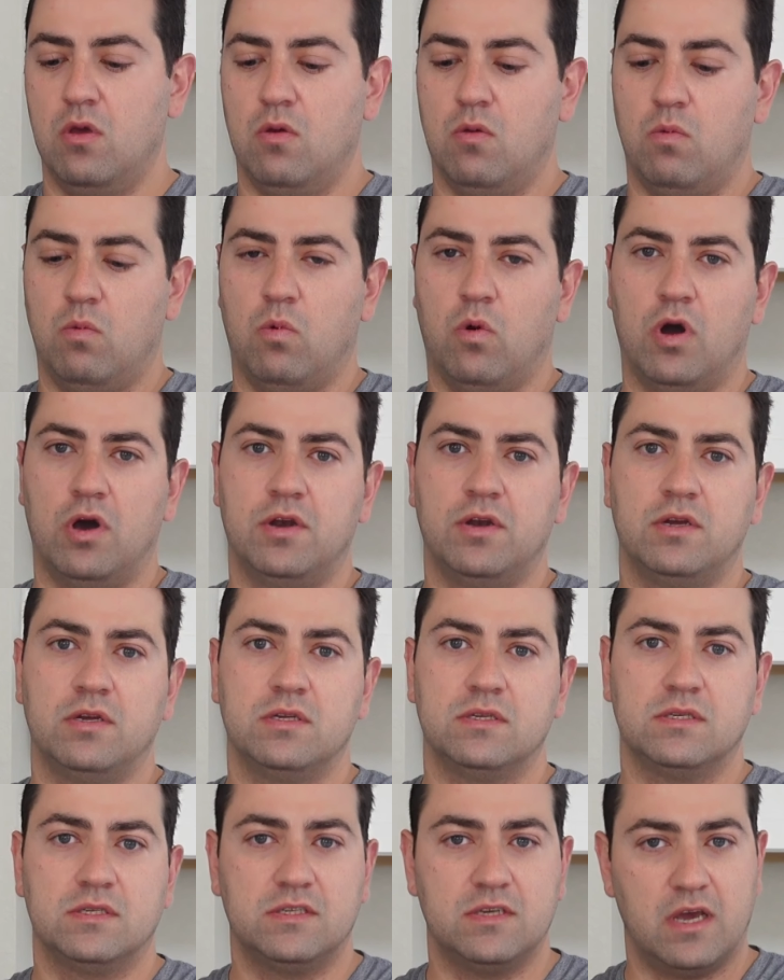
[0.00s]
one
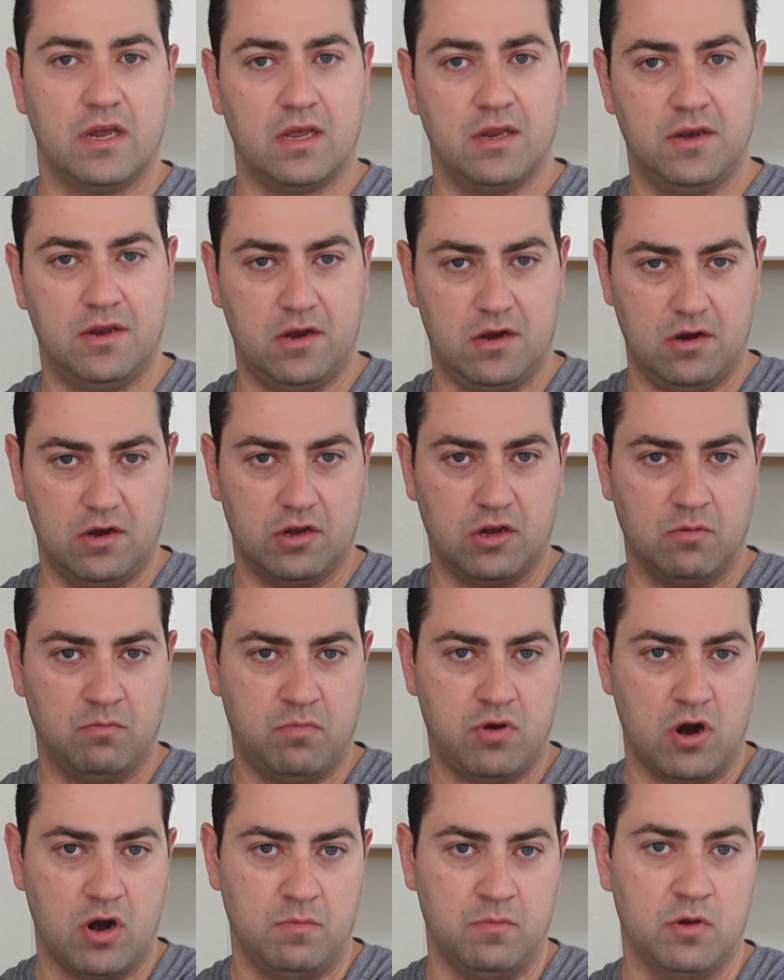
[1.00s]
secondary
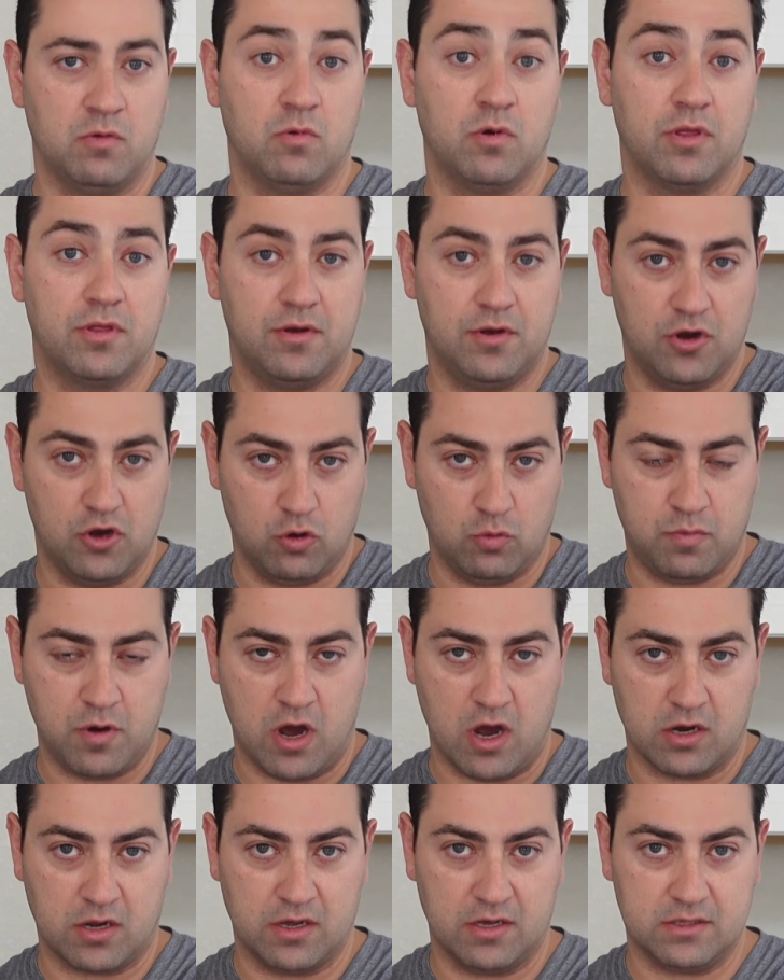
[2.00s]
compartment with no
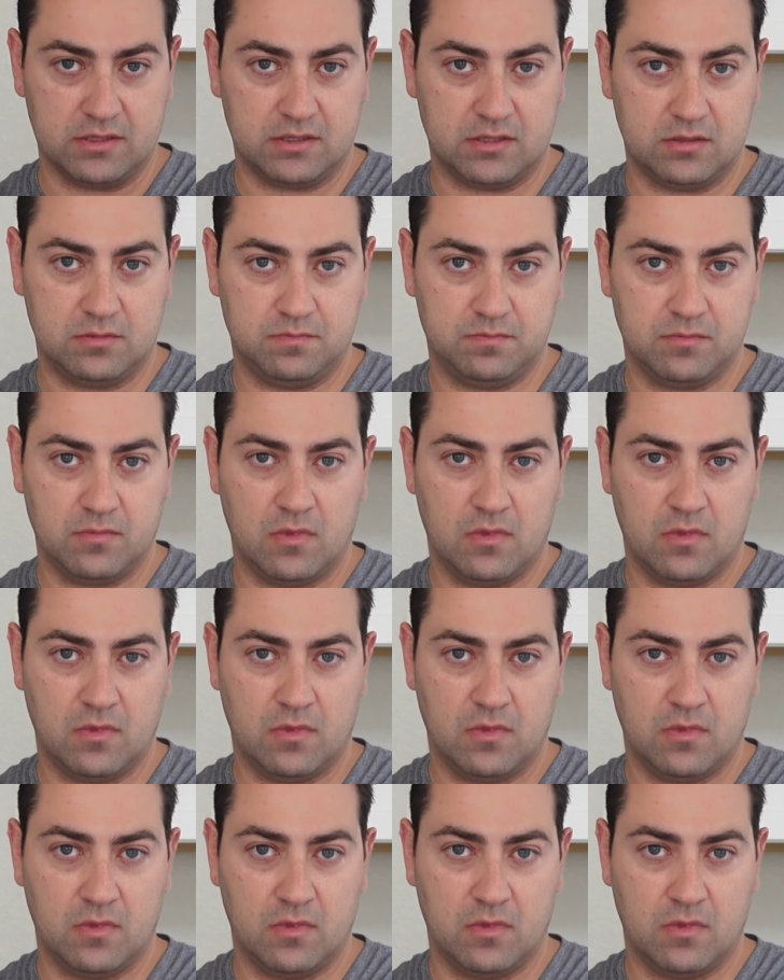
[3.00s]
pockets,